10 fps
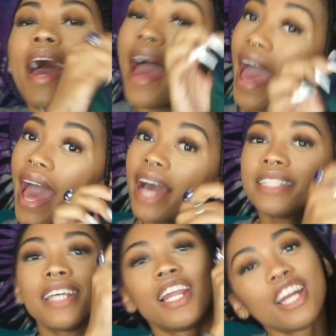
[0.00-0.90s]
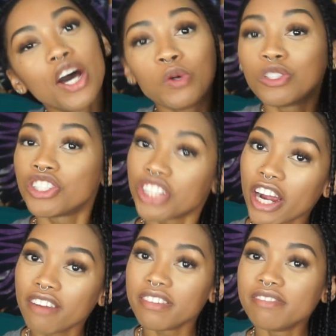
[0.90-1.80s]
ass little
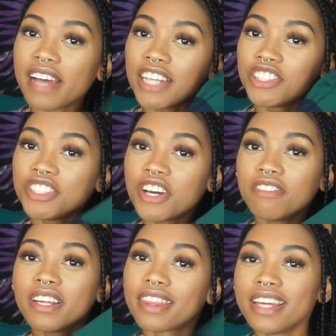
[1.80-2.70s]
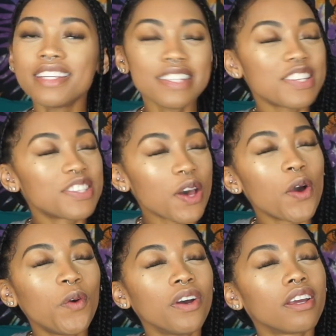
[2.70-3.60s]
shirt from Fashion Nova. This is
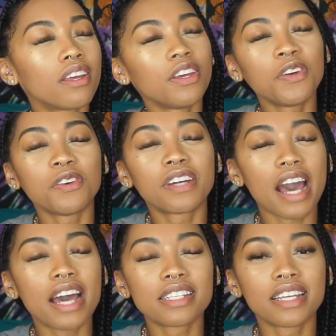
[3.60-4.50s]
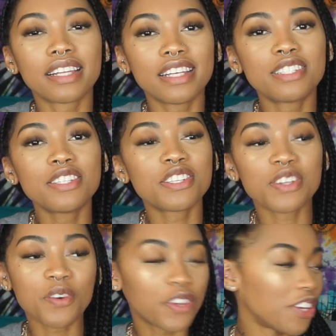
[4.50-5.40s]
so cute, guys. Like, this is
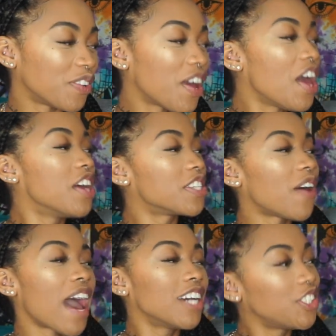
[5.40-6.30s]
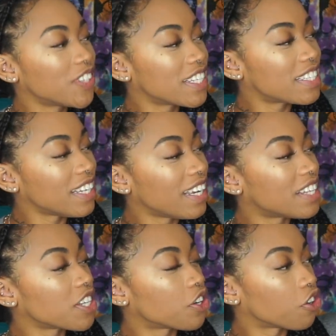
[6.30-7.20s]
so cute. So as you can see,
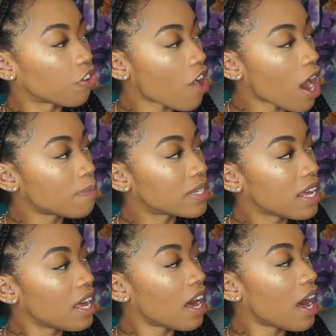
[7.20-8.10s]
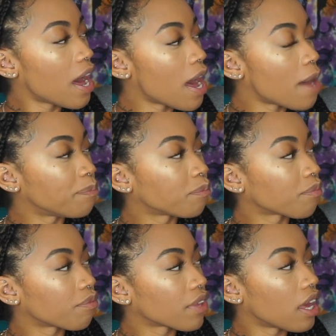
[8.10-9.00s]
it's a cropped
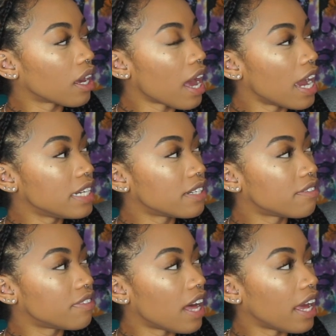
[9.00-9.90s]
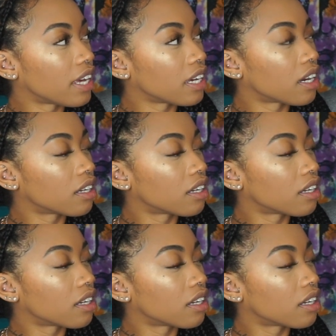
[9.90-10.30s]
kind of like